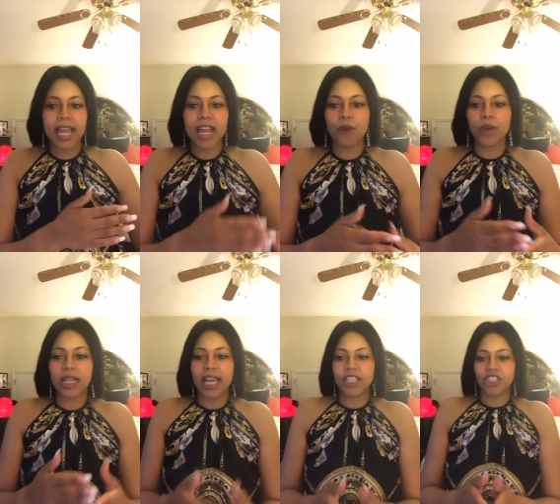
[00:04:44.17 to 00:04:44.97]
in
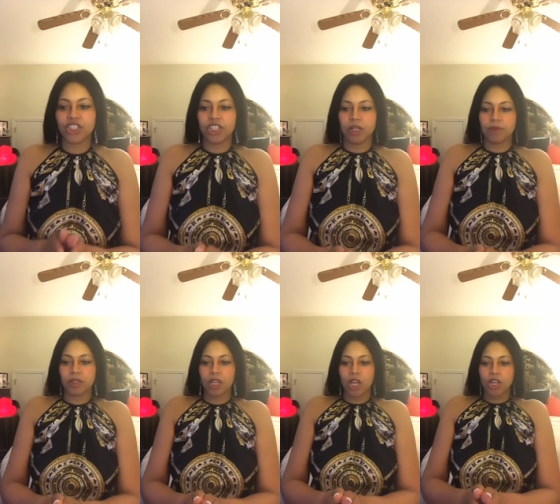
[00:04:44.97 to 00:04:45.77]

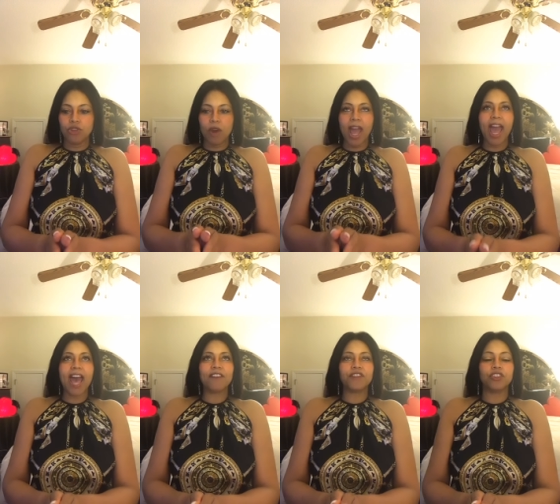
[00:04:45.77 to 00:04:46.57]
relationships you
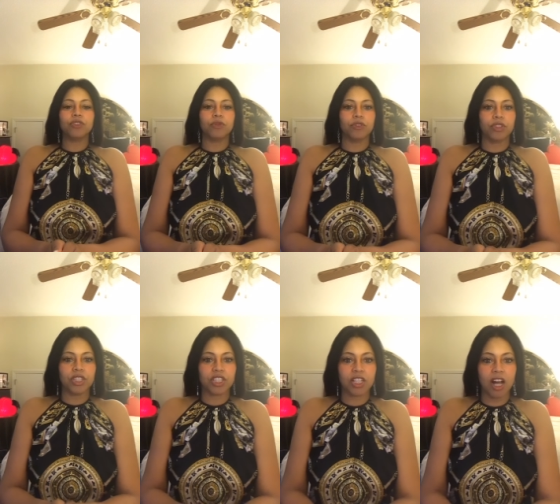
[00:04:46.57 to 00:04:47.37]
have to
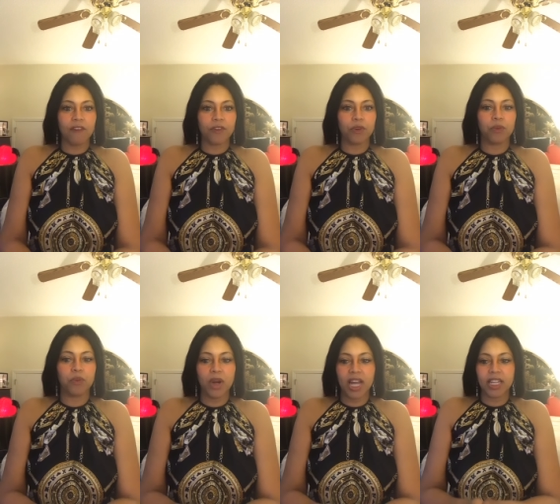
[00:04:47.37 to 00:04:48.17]
discover
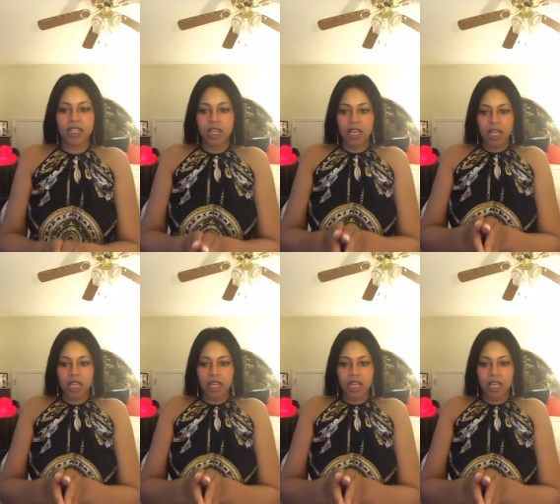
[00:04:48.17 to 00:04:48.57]
what